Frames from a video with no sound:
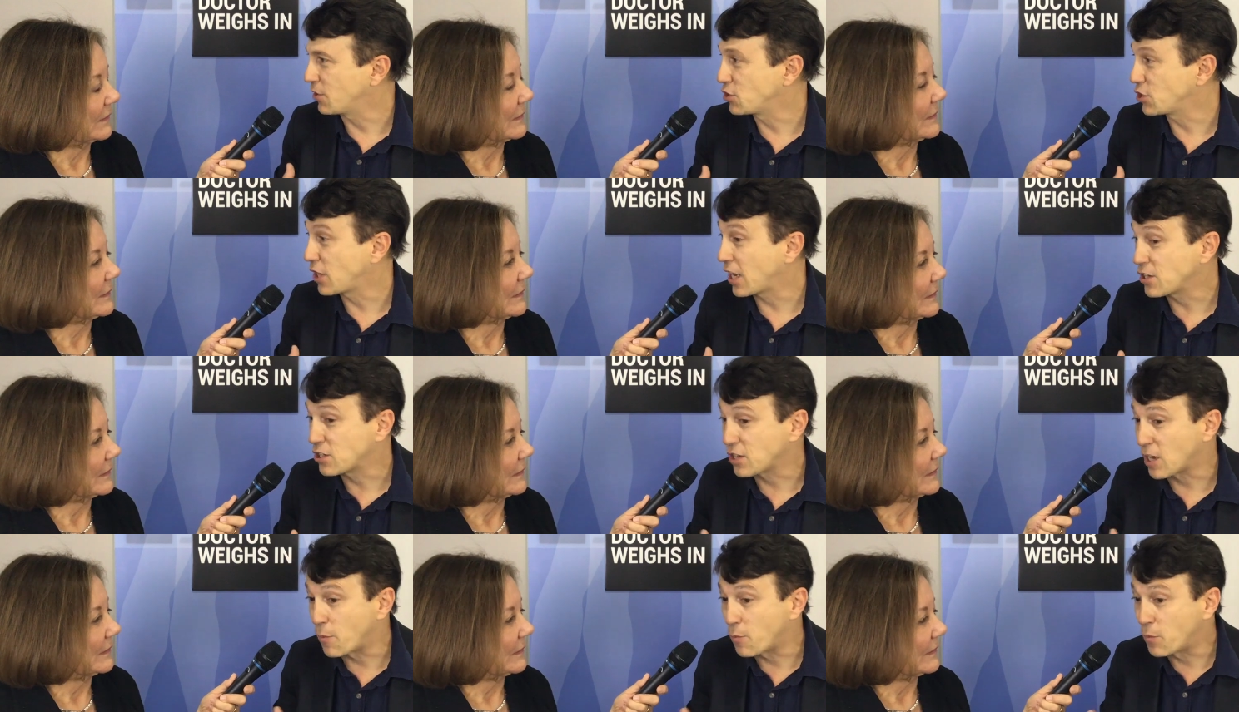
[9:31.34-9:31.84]

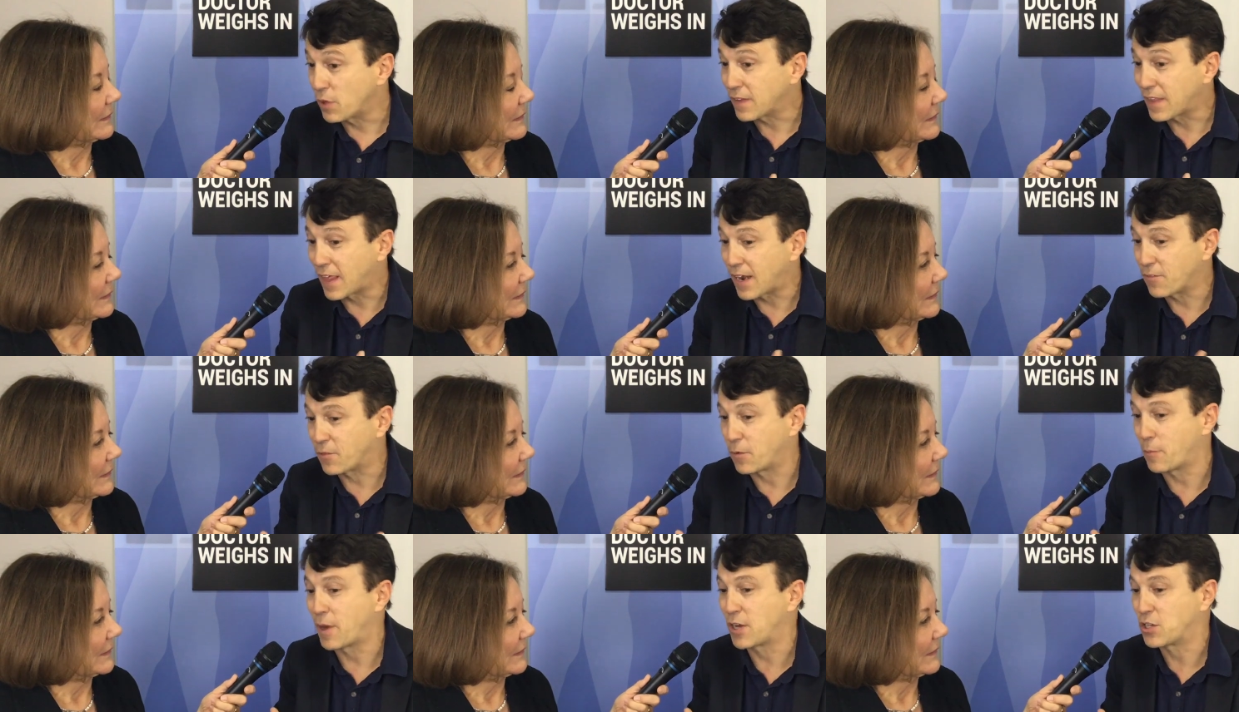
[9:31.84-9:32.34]
Speaker 1: education and bring
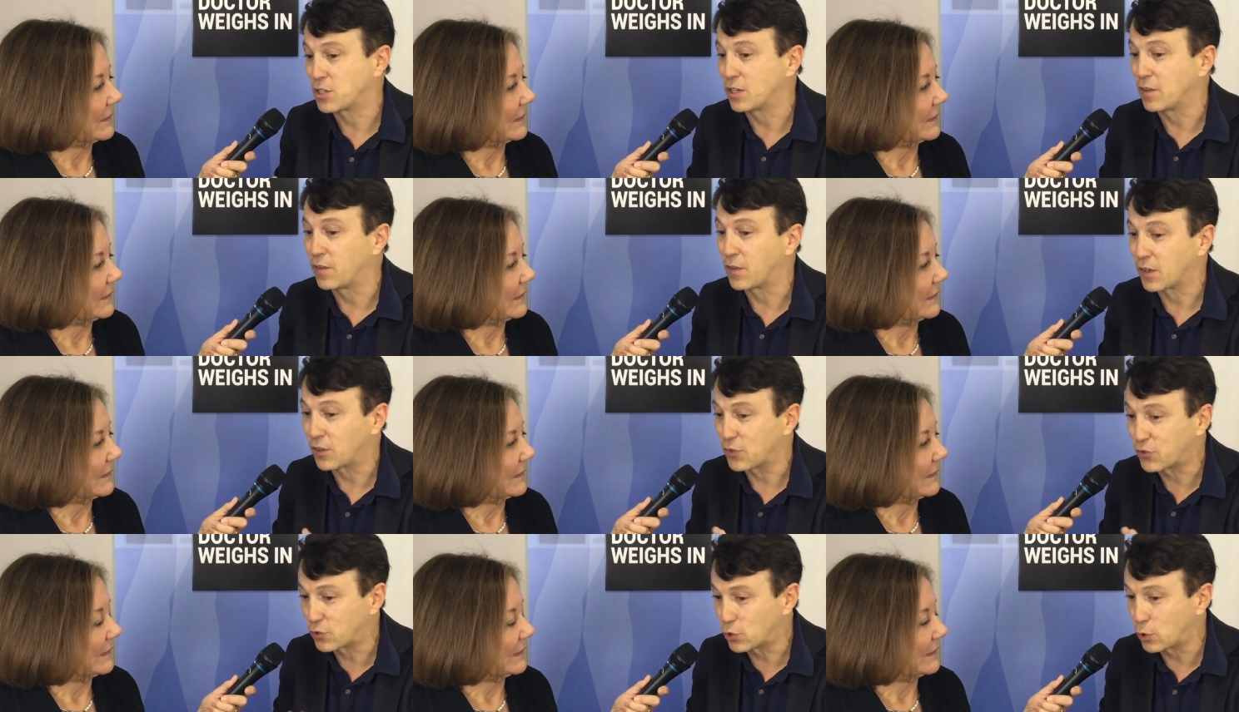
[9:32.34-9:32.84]
that information to
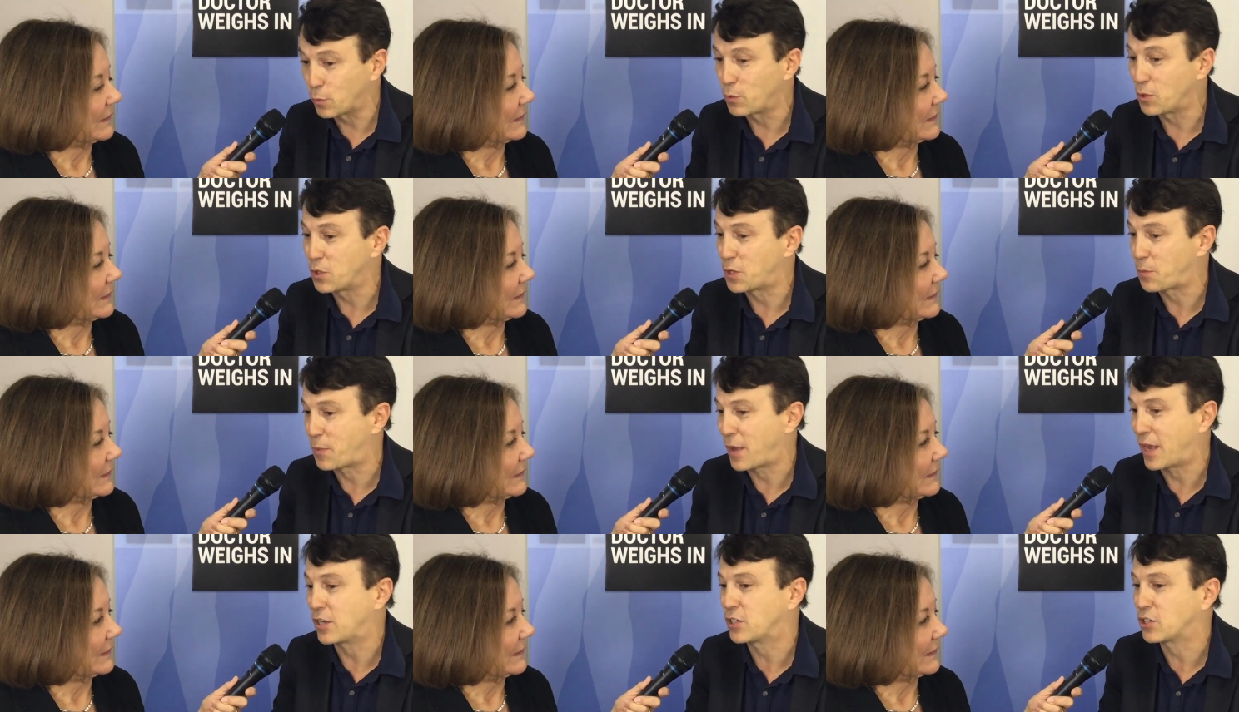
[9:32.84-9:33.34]
the consumer,
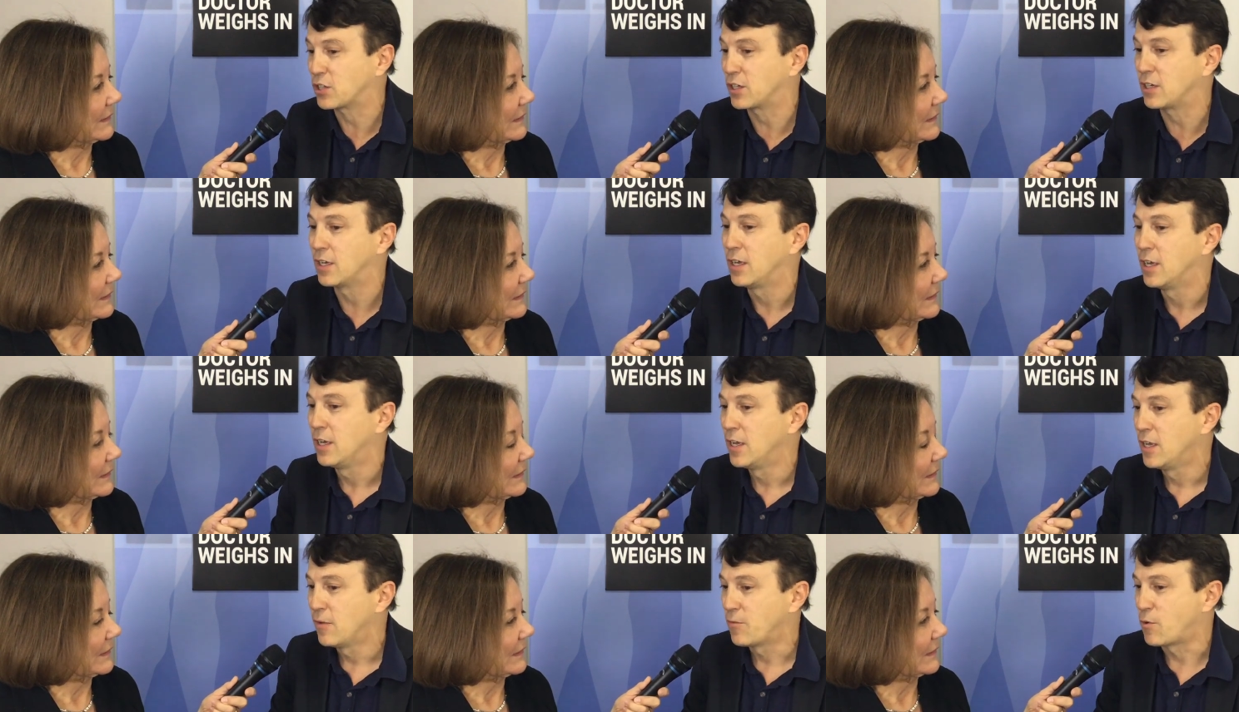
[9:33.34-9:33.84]
the patient,
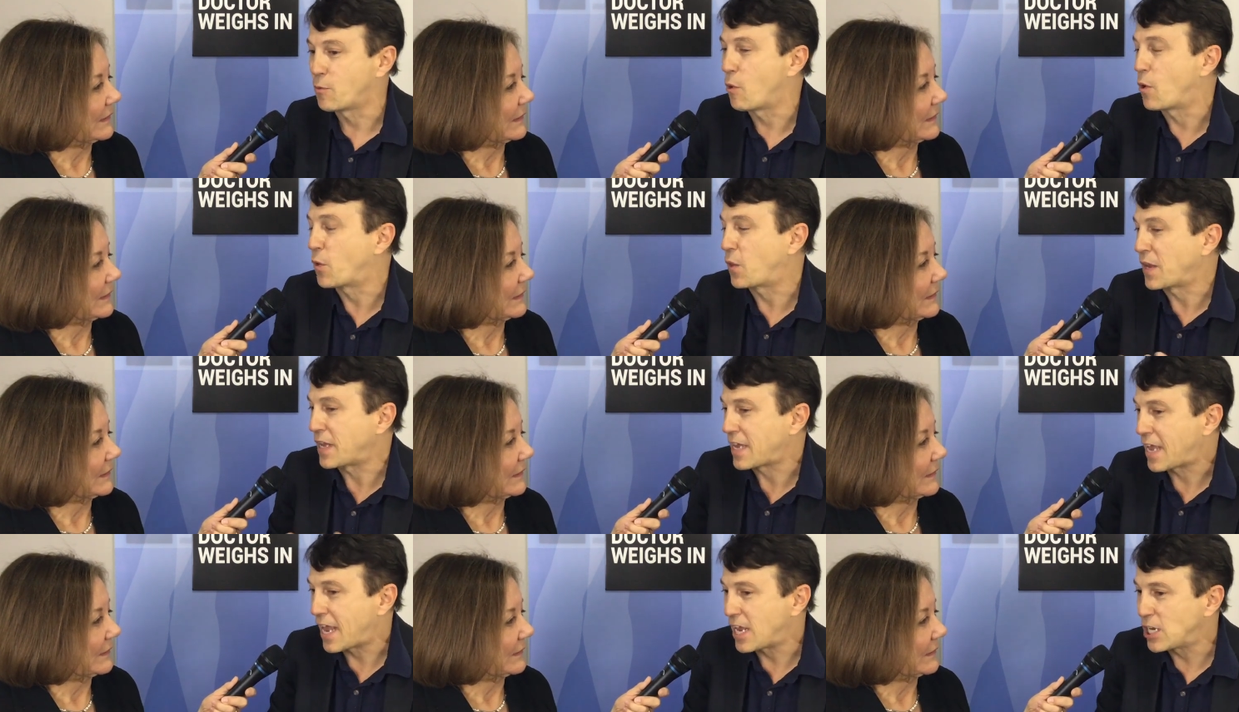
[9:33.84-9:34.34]
for
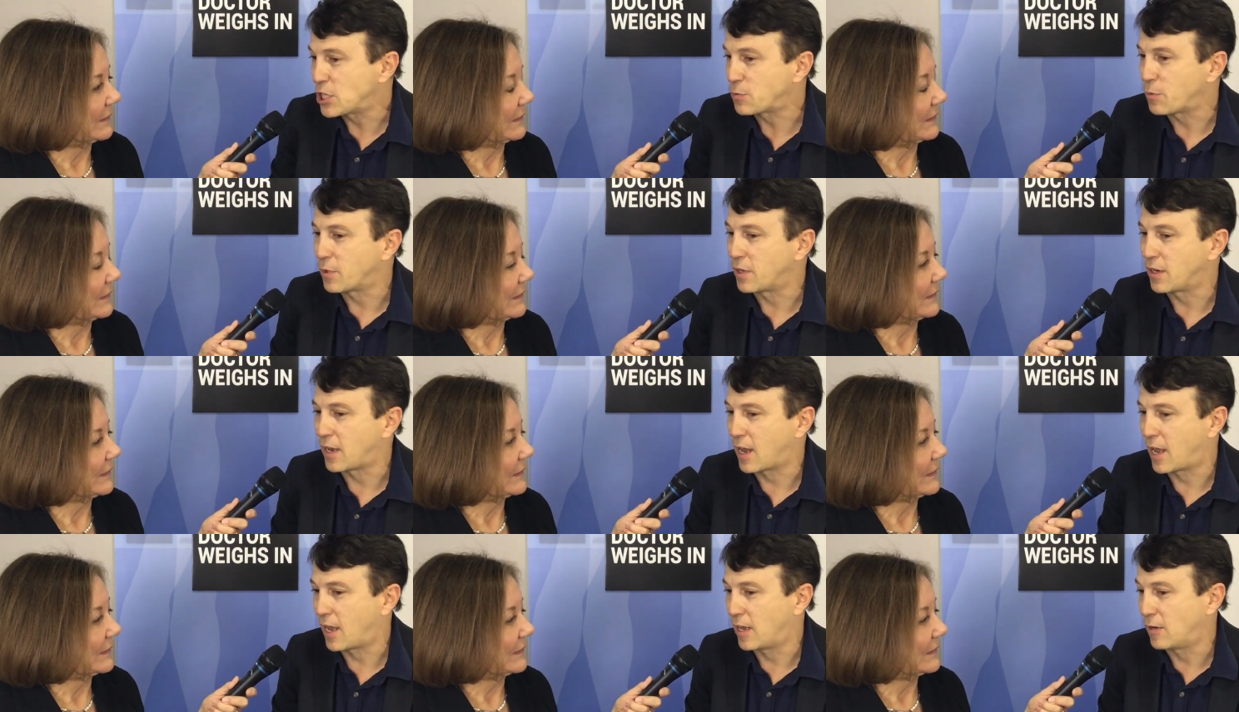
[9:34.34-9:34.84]
both
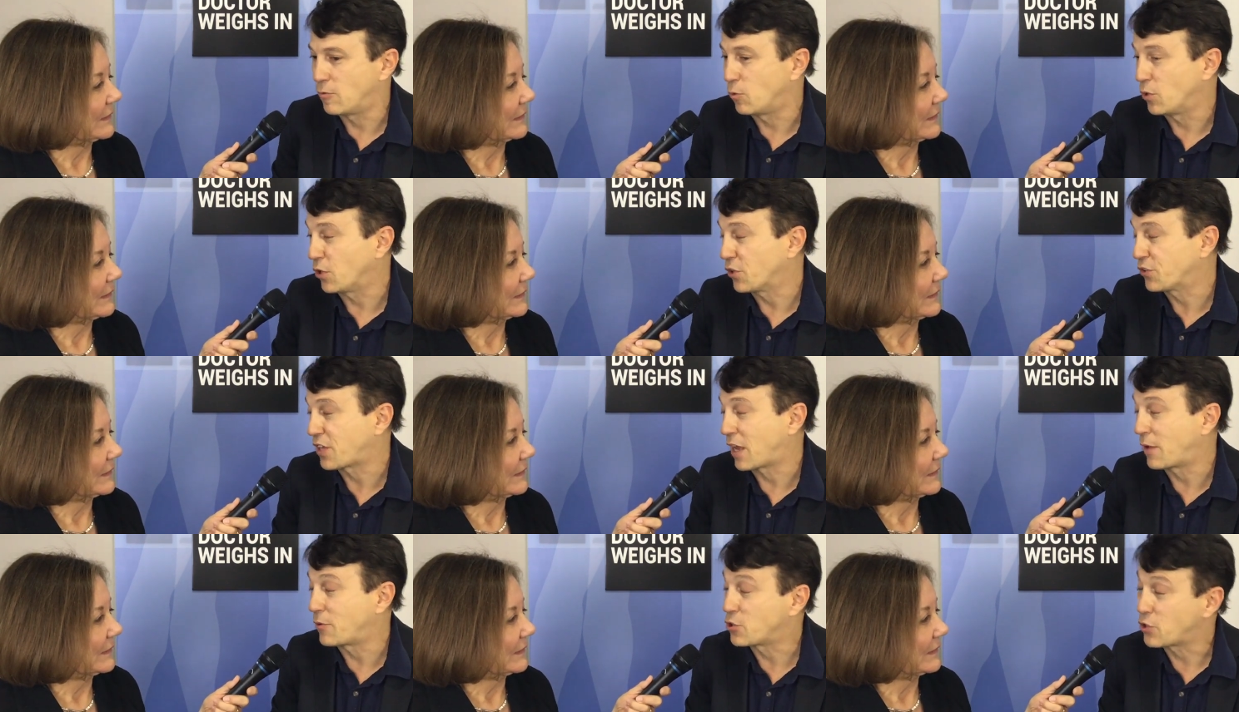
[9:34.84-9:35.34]
engagement and
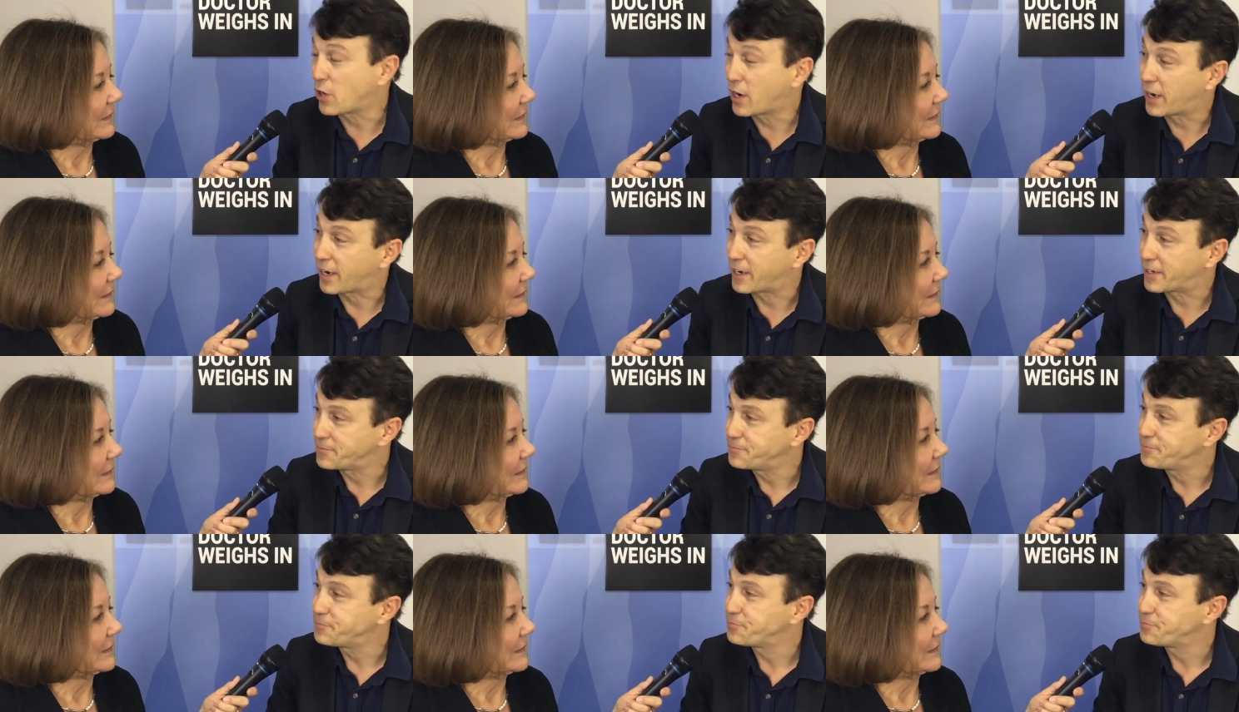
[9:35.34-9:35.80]
real-time training.